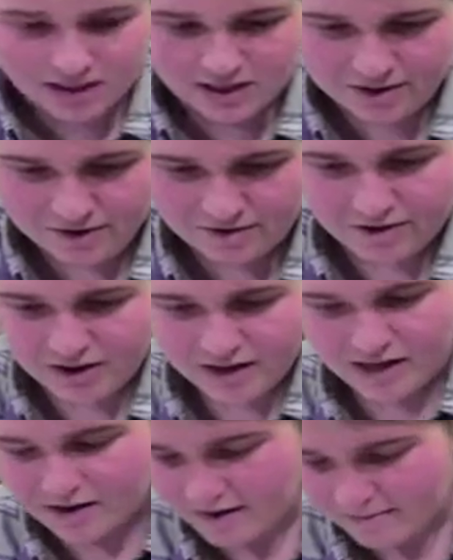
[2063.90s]
I don't know if you can
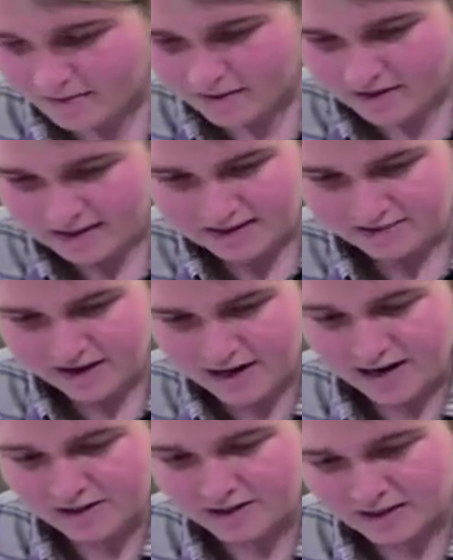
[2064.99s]
hear him. He's very
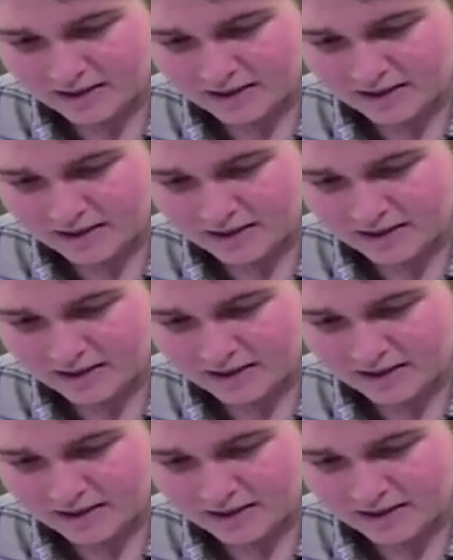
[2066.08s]
loud.